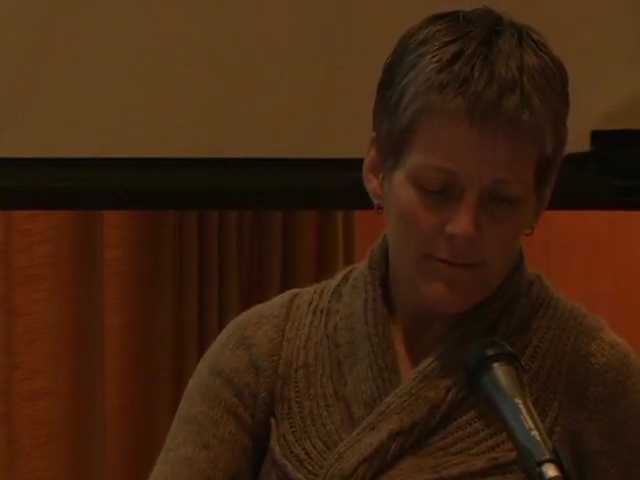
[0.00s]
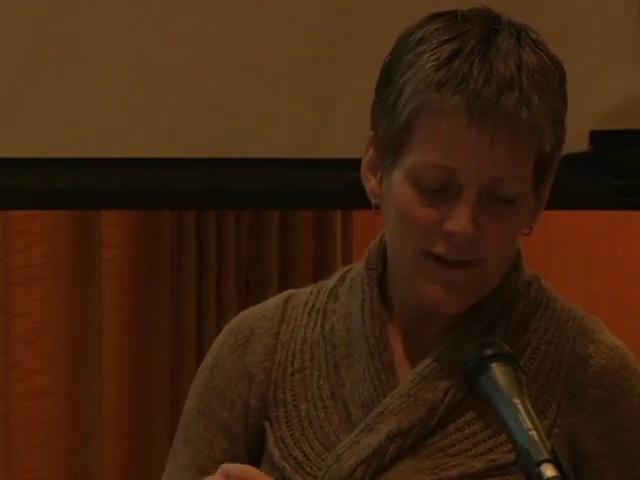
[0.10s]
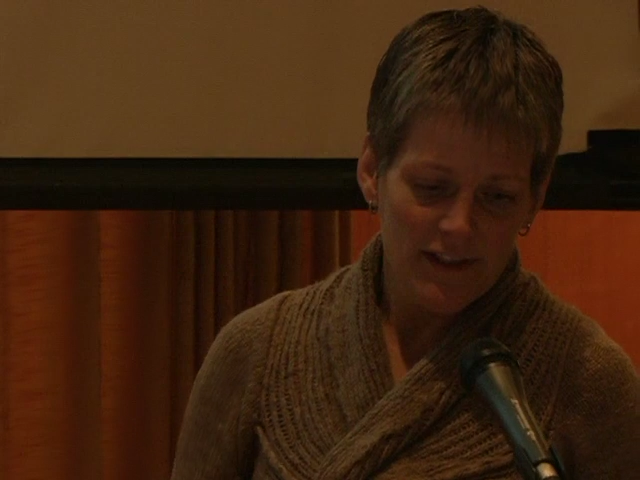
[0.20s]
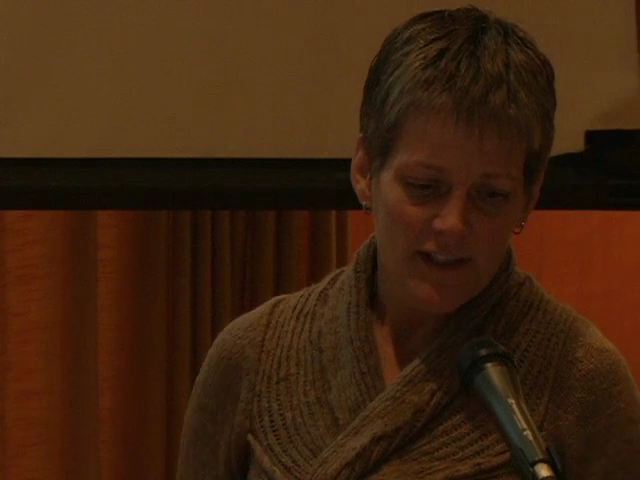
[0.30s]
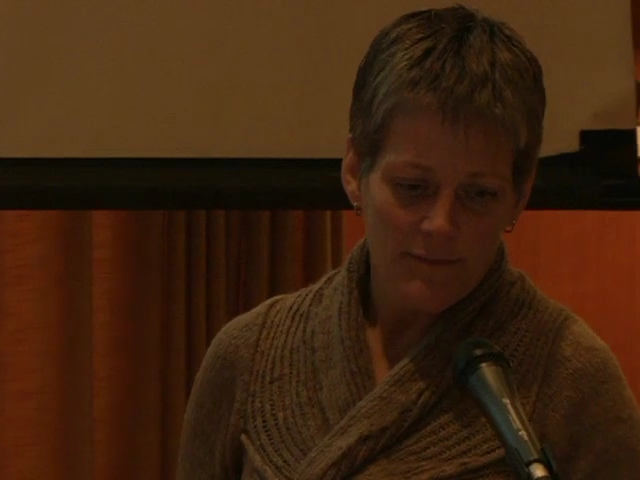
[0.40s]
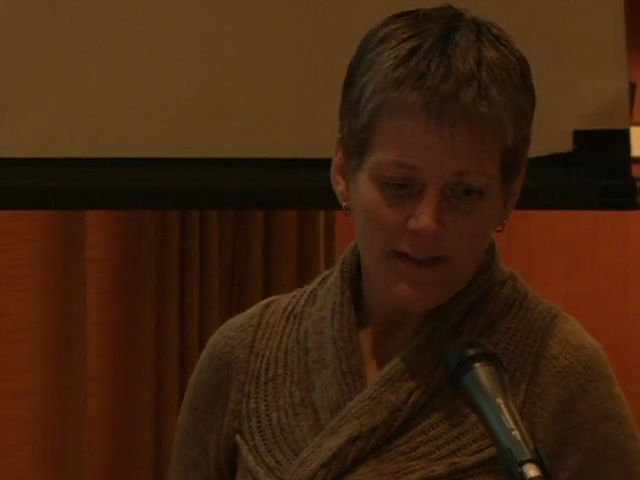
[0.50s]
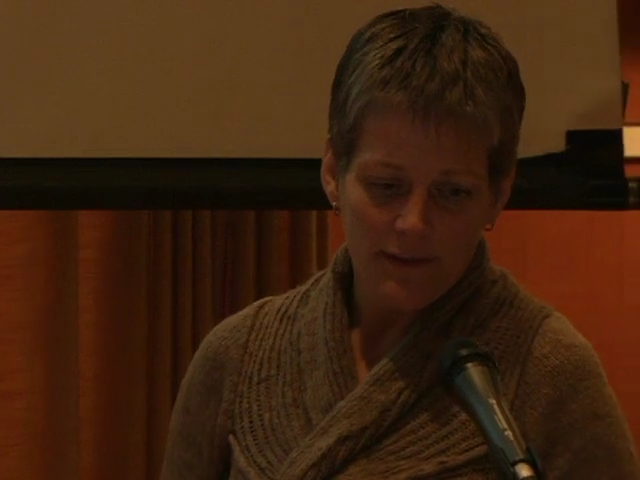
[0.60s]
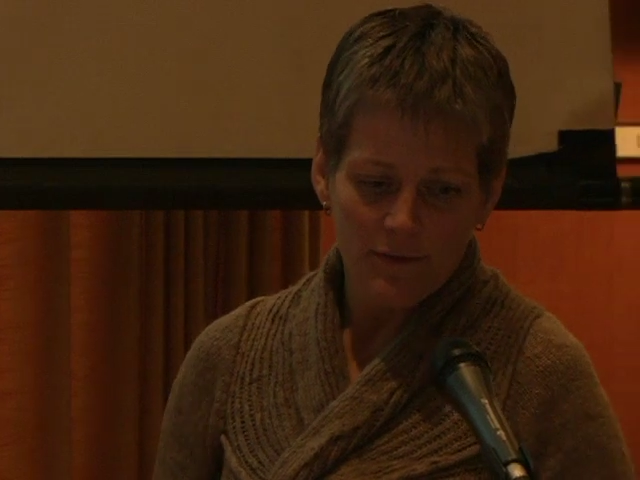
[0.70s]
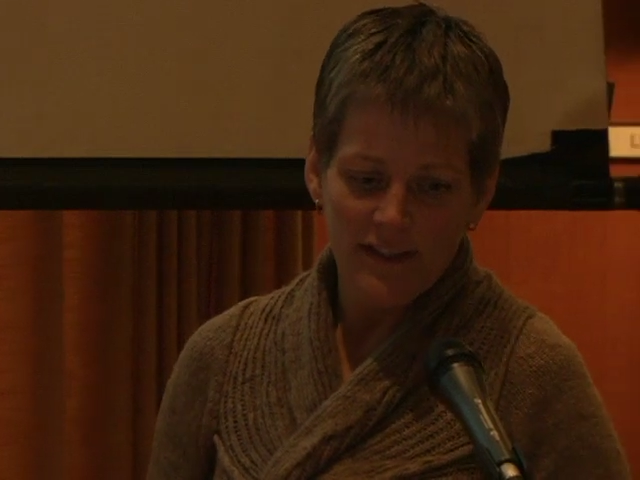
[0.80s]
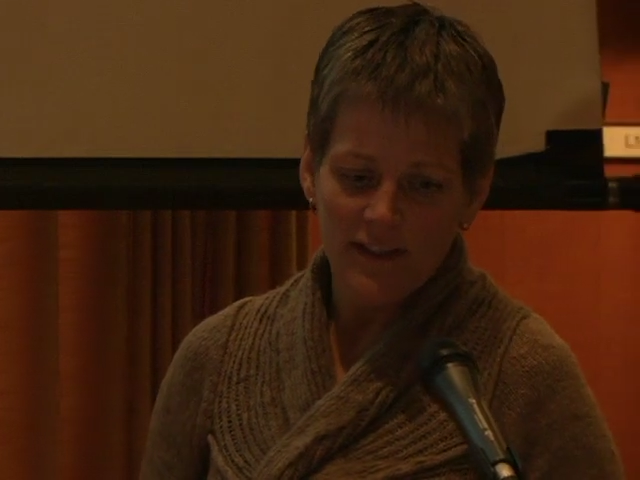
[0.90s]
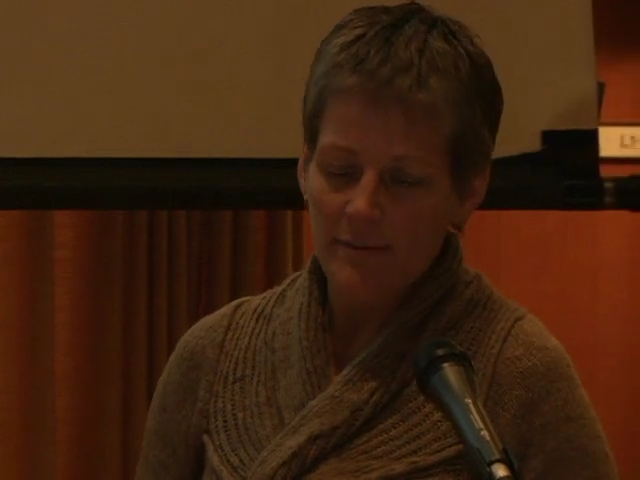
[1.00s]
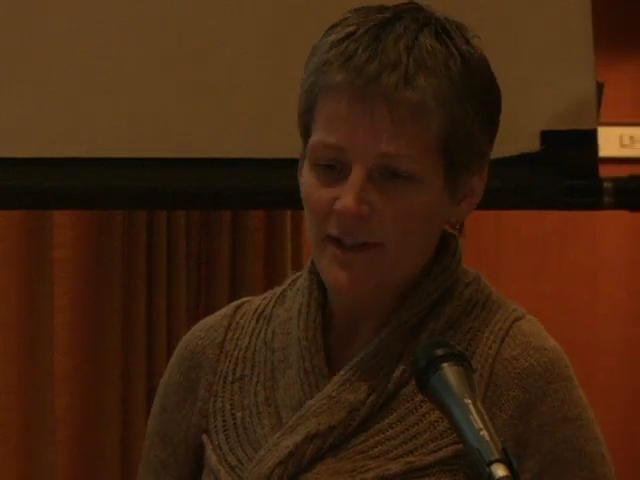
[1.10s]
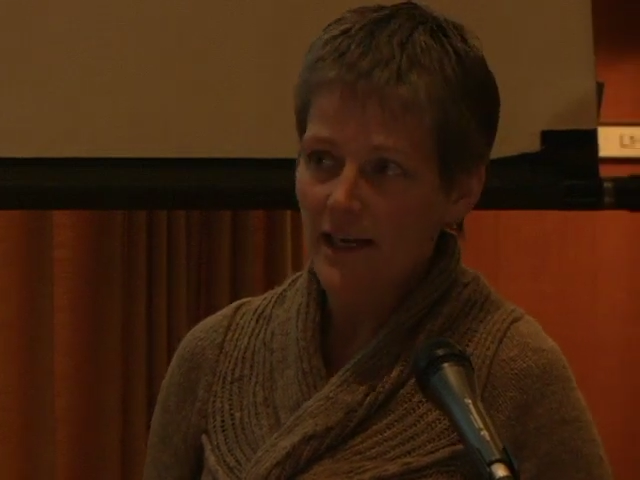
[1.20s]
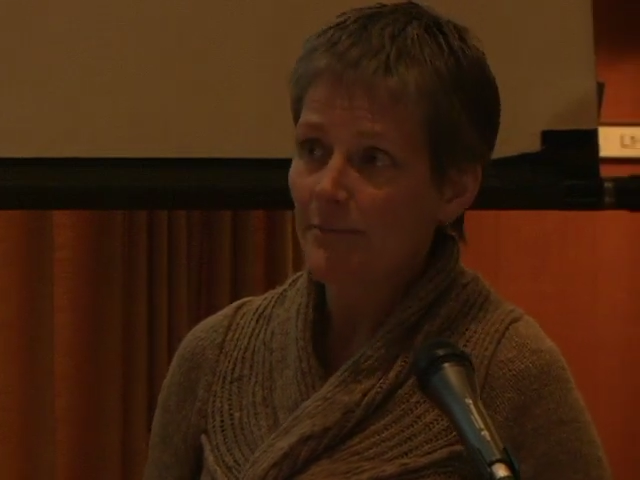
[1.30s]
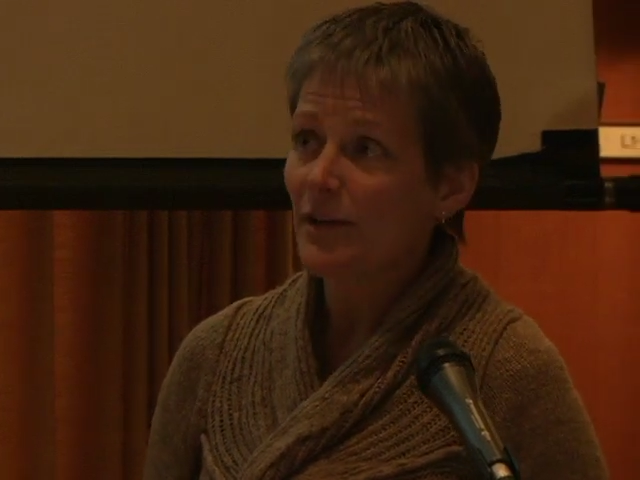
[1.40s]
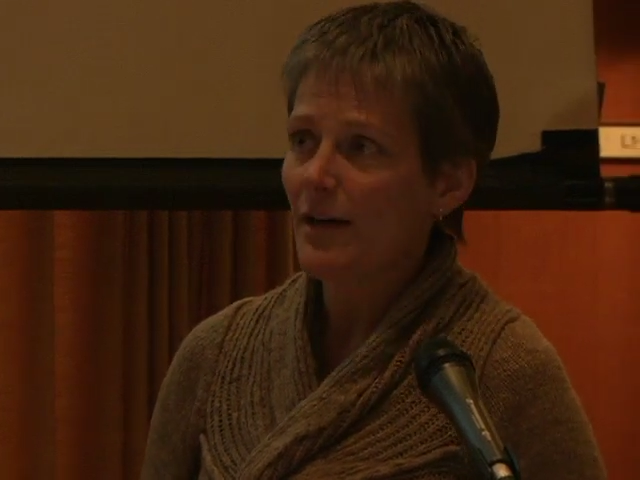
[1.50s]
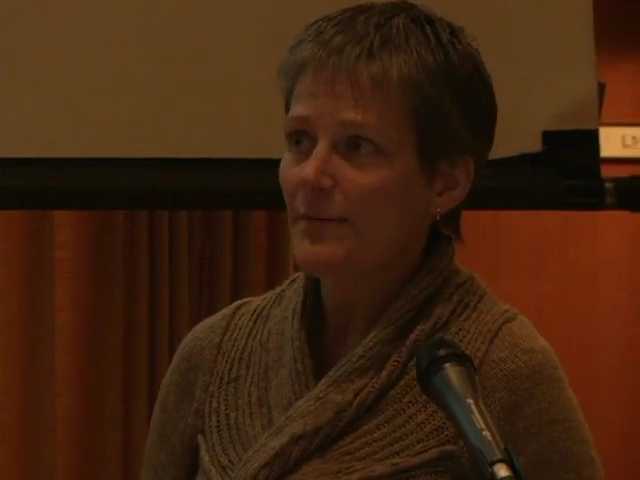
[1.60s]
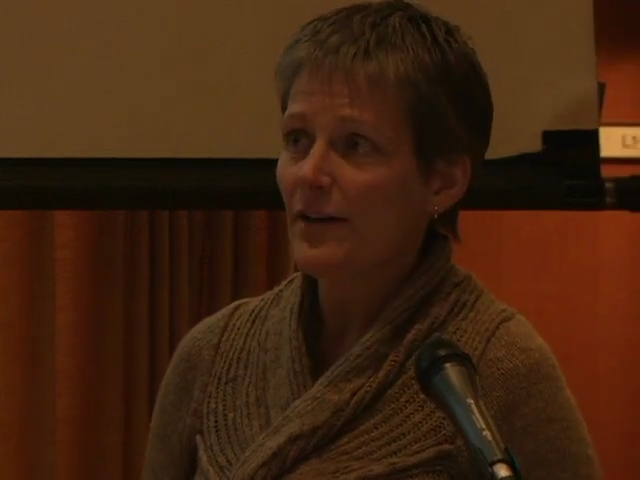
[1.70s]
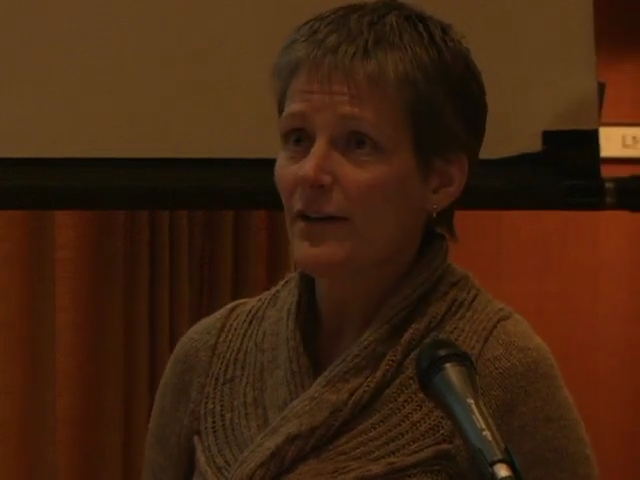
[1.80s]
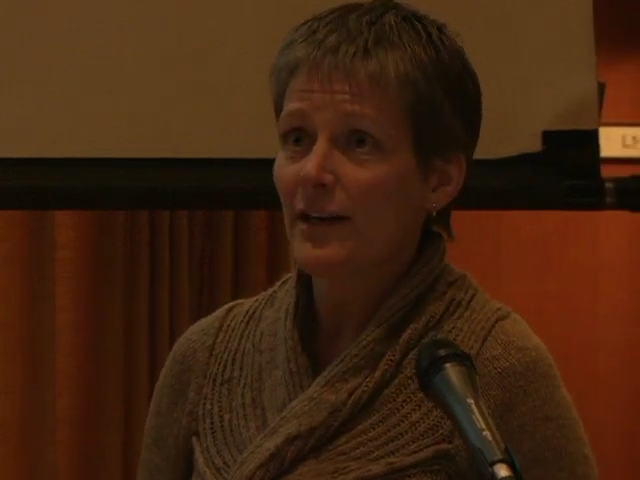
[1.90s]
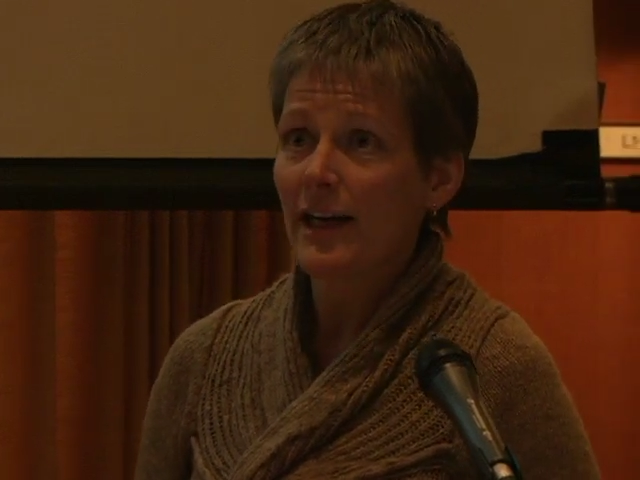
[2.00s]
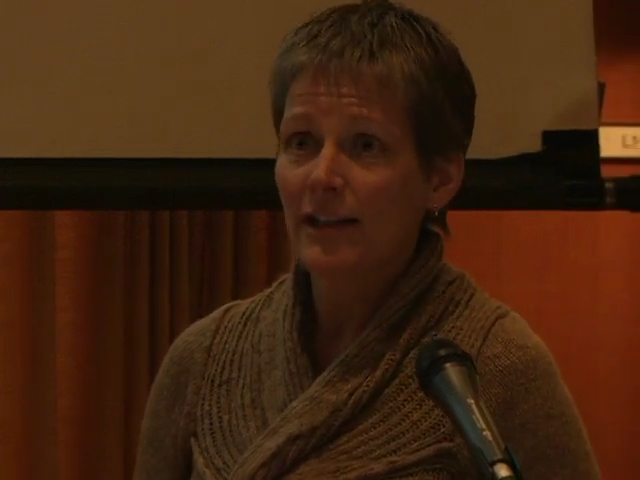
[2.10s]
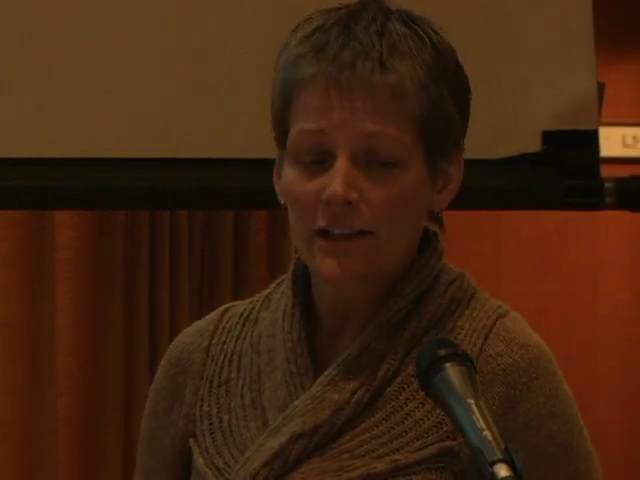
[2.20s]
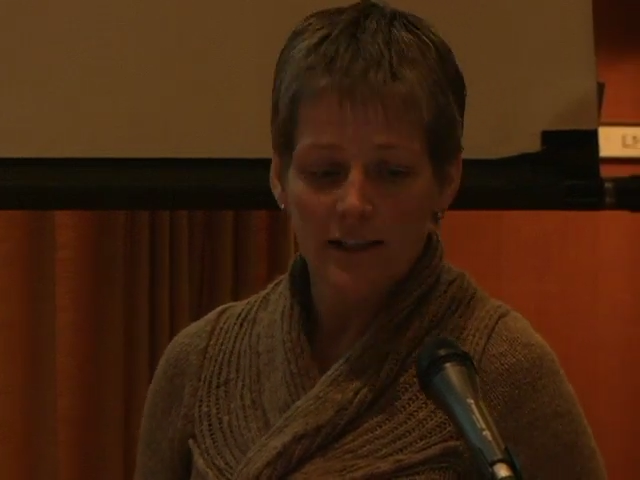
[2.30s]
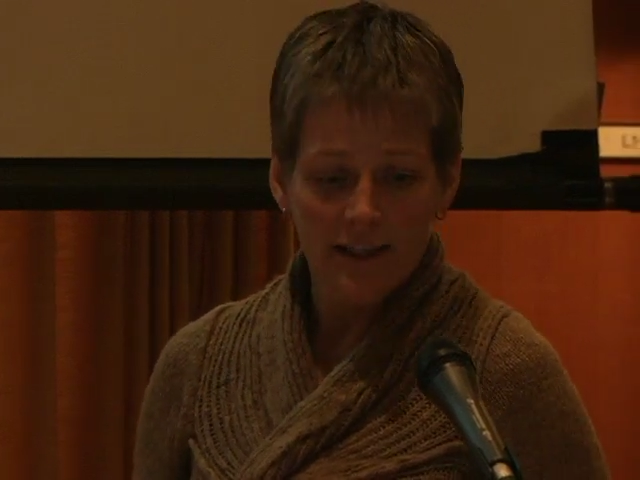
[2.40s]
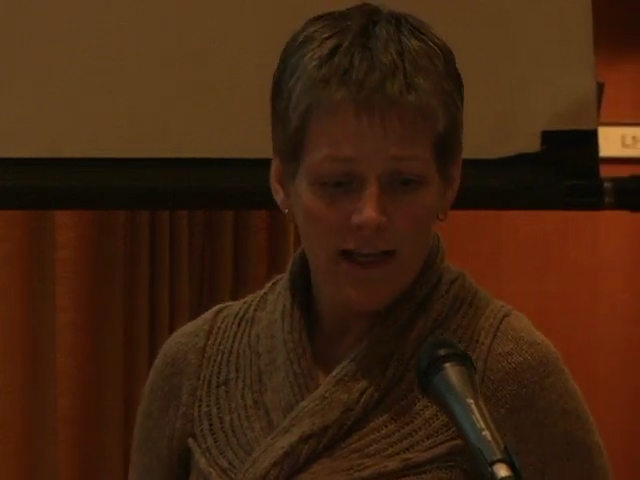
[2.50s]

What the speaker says: participant that really sums it up a lot better than I could.